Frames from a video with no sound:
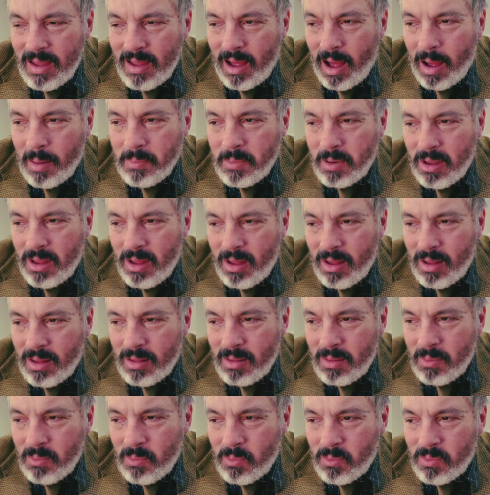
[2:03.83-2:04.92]
I'm
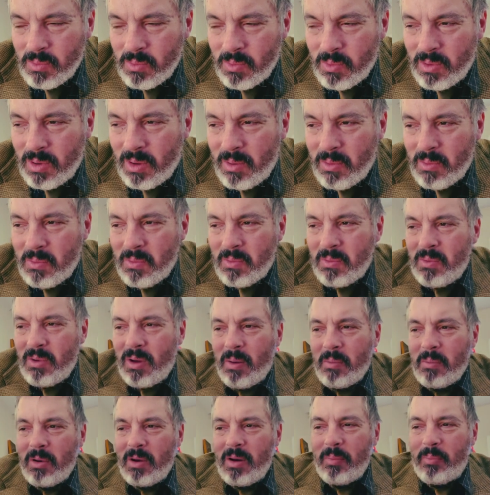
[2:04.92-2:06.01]

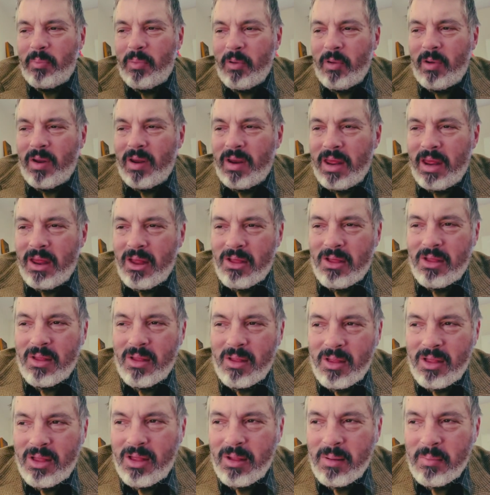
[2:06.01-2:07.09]
gonna put it
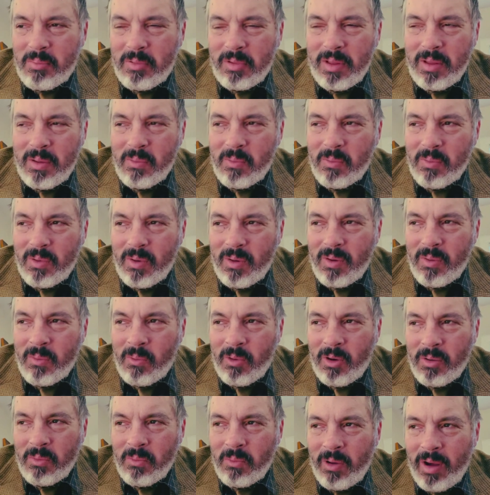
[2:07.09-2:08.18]
simply
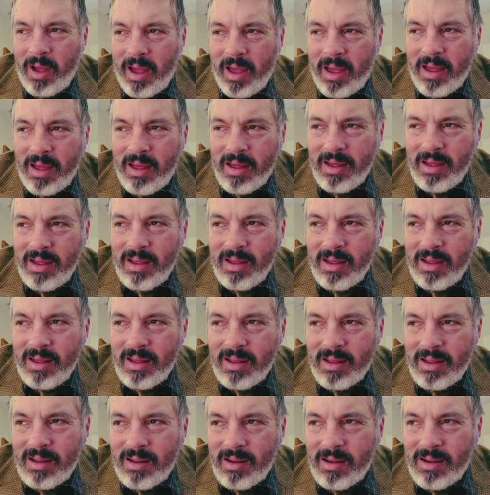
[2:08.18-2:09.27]
one way,
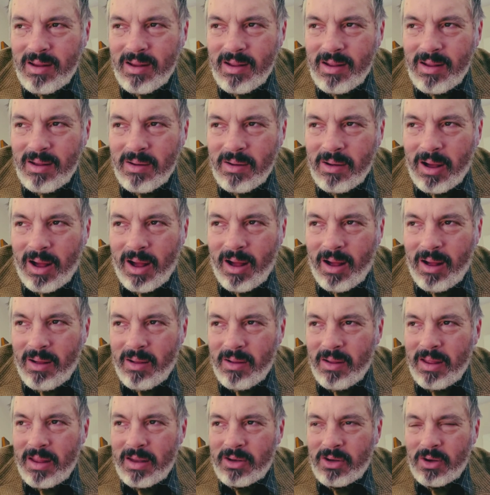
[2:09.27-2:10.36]

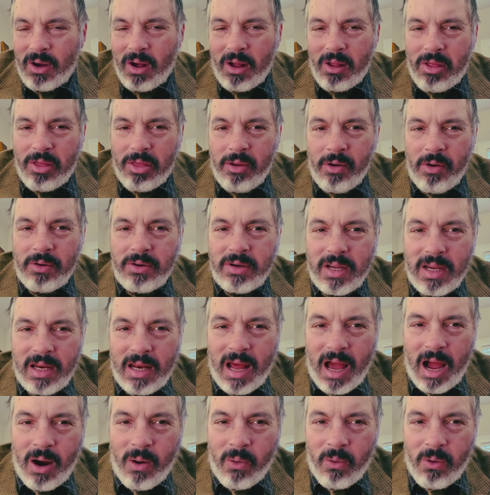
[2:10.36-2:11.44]
it took us 13
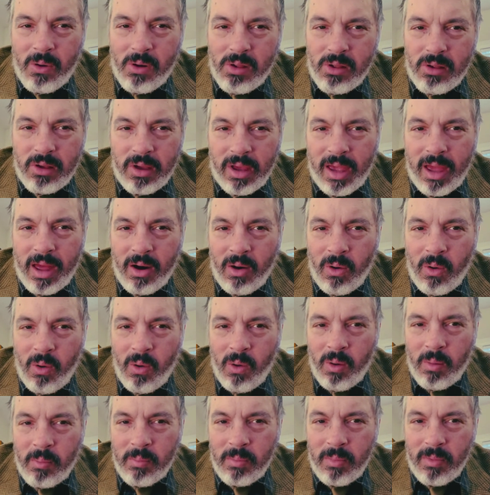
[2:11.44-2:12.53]
hours to get
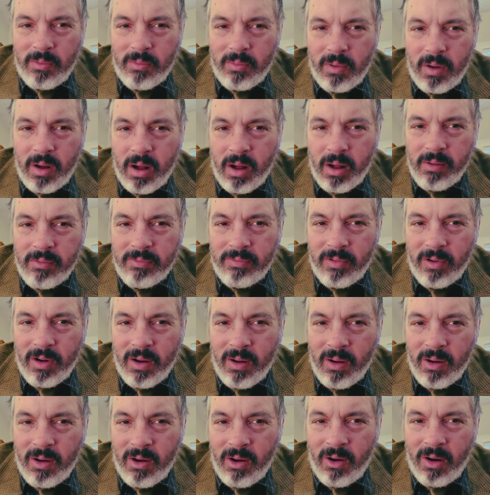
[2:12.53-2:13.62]
home
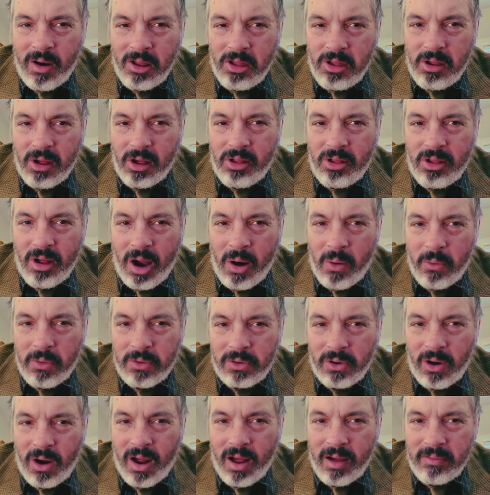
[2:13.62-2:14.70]
on a 6 hour
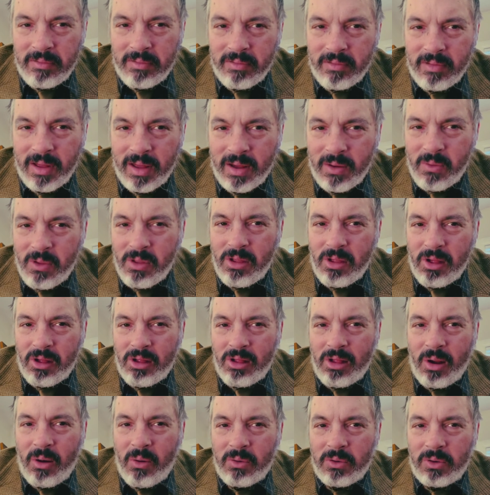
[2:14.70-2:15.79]
drive. Like, it was a 6
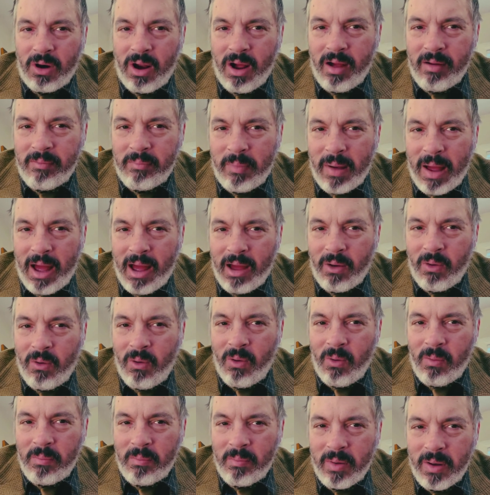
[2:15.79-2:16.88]
hour drive back
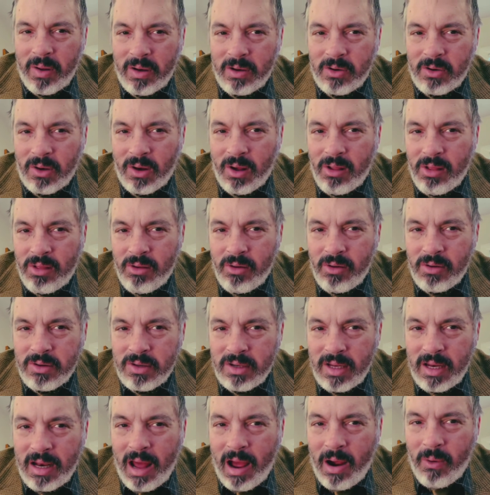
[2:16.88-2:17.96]
home, but it took us
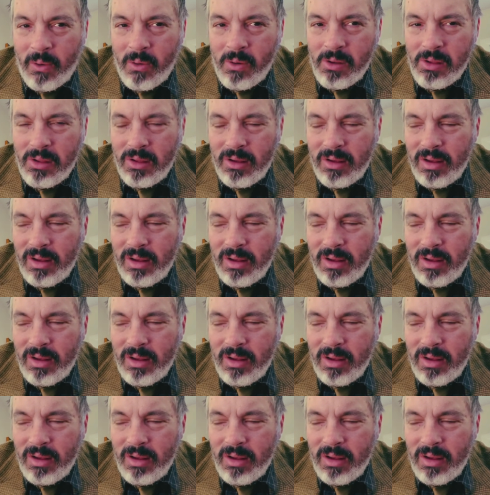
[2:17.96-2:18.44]
13 hours.